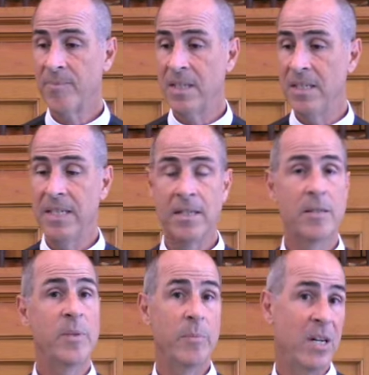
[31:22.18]
need
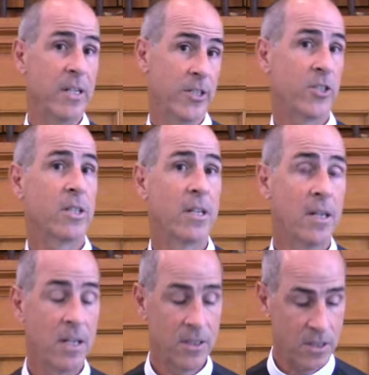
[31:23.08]
to be punished.
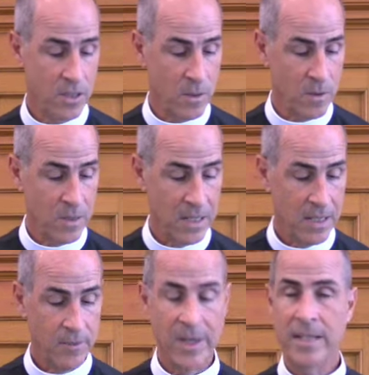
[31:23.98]
So
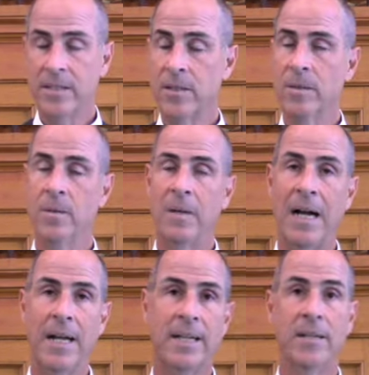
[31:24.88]

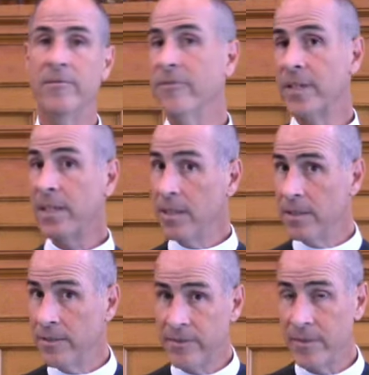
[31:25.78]
I can
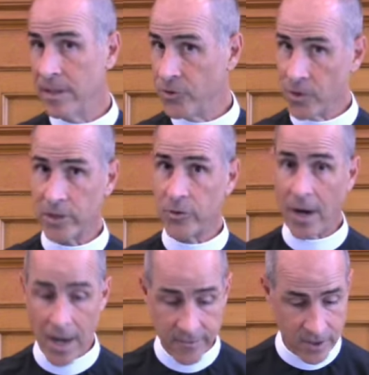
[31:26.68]
forgive a drunk
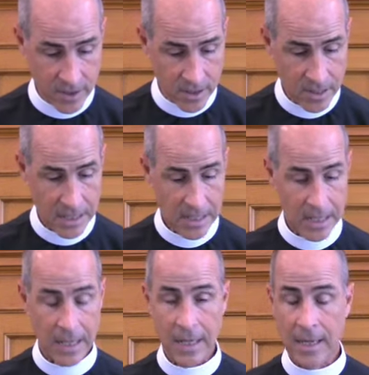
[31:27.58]
driver,
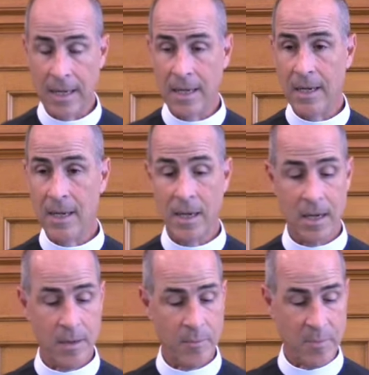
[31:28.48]

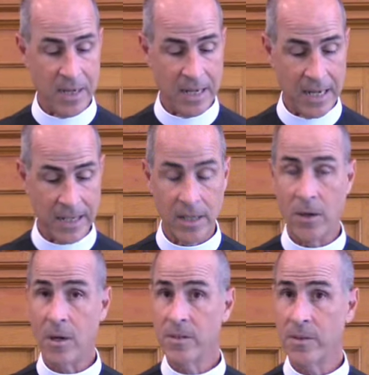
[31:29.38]
but I can
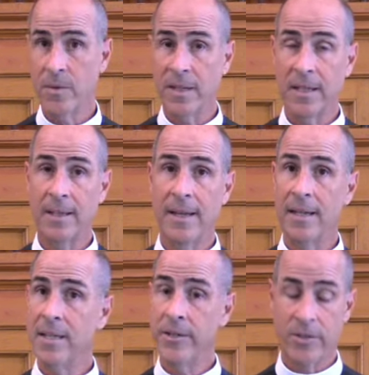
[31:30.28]
also think
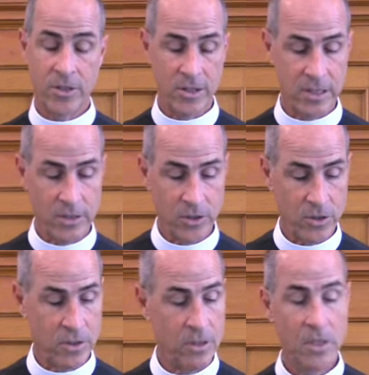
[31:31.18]
that he or she
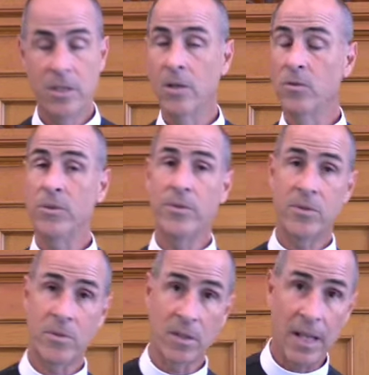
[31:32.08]
should lose
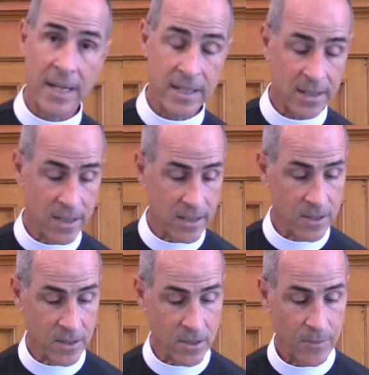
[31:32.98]
their
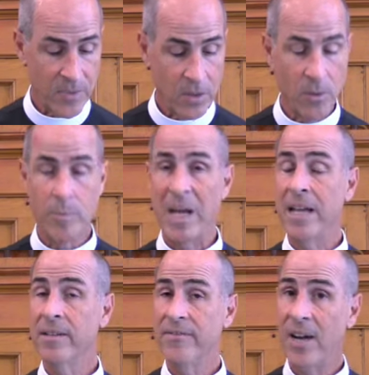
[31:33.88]
license or pay
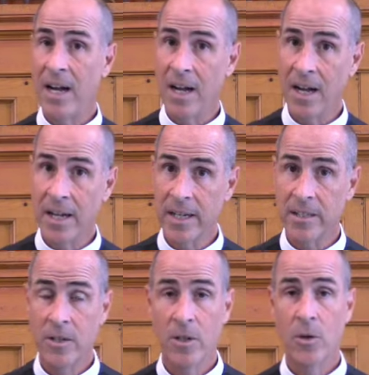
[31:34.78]
a fine
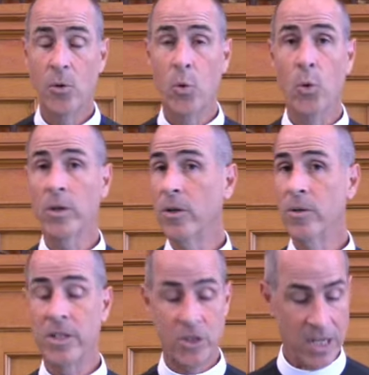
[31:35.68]
or go
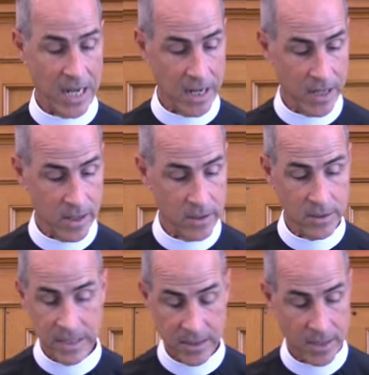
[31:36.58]
to jail,
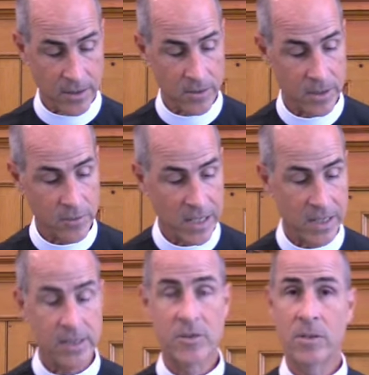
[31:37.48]
etc.,
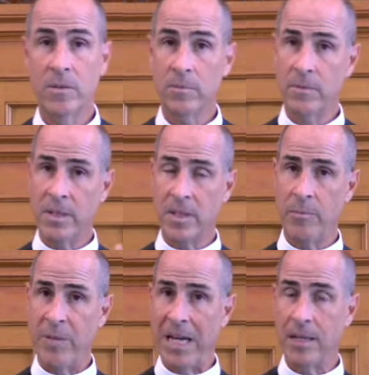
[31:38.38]
right? So it's
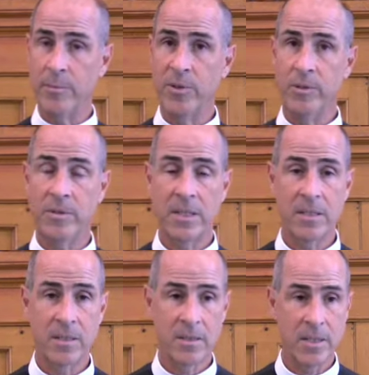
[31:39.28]
compatible.
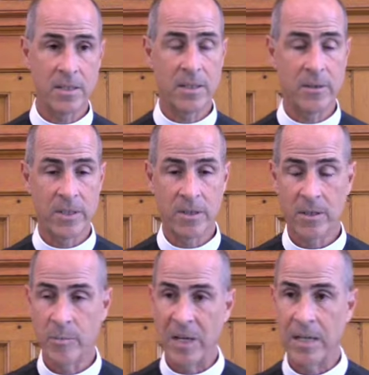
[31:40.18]
These theories are
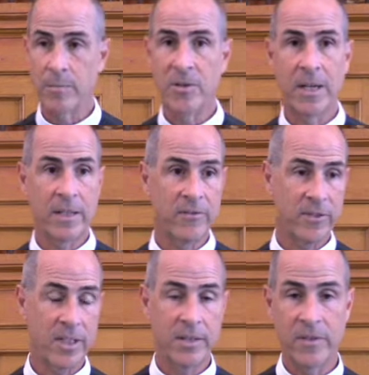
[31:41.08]
compatible. I can
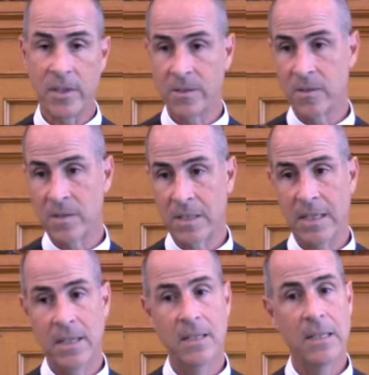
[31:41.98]
forgive and also
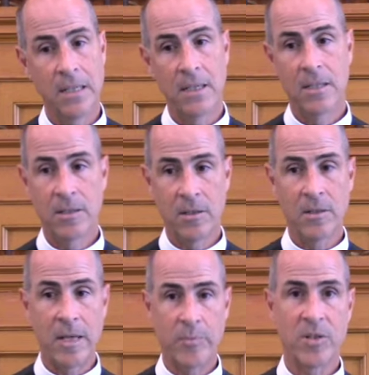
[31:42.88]
say that
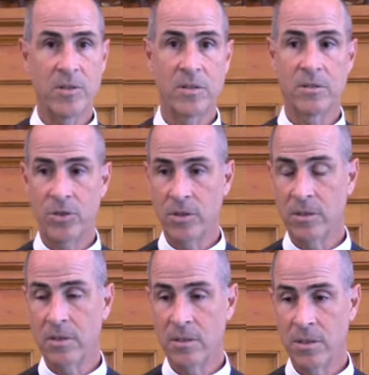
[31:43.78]
that person
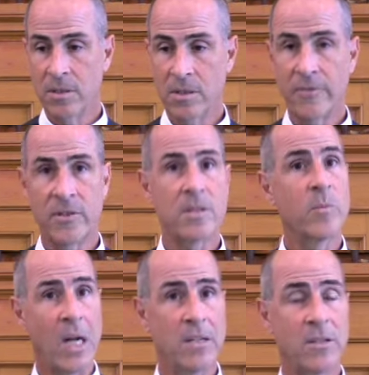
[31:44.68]
should suffer some
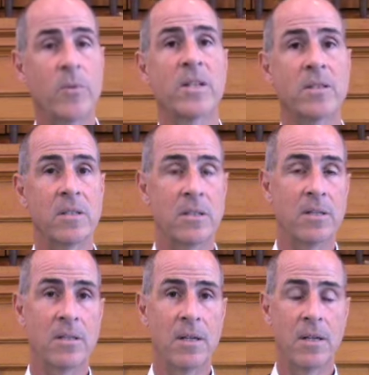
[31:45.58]

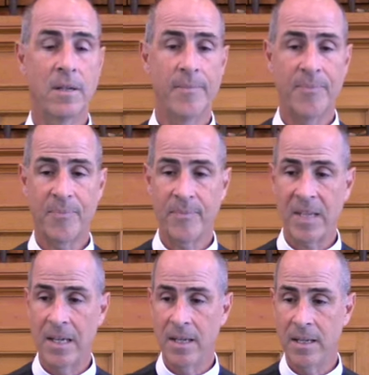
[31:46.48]
consequences
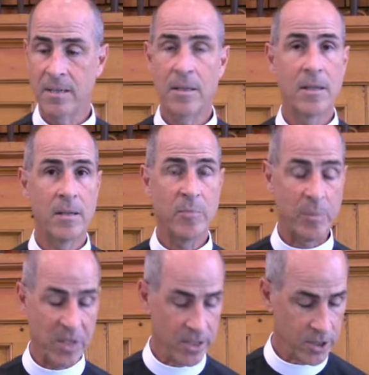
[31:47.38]
and be
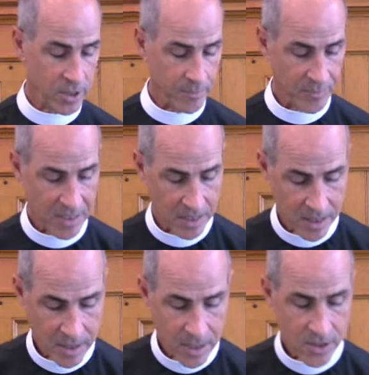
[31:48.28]
punished.
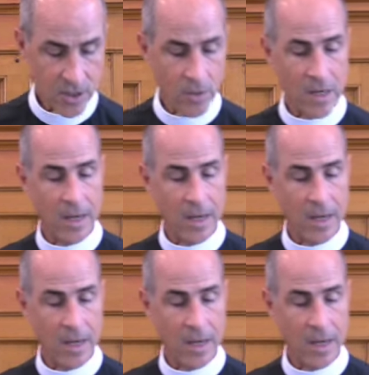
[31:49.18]
So